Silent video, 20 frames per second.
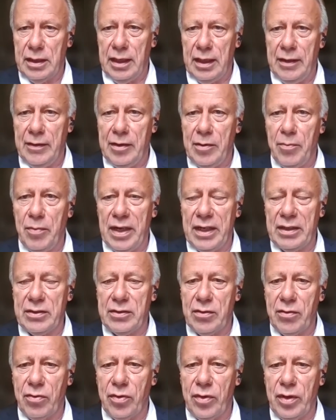and the
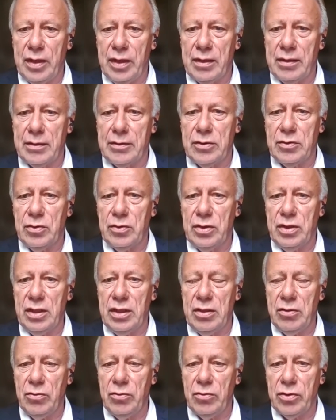best thing to
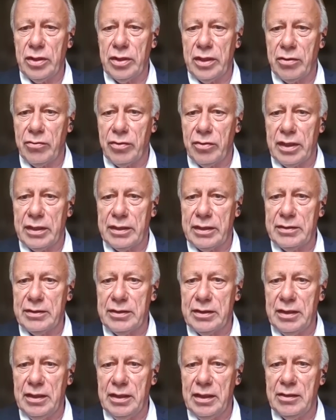
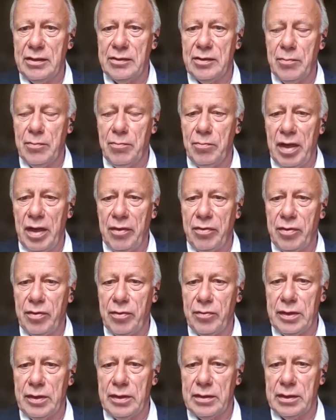denuclearize is a
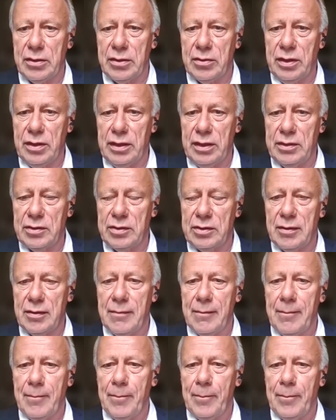massive increase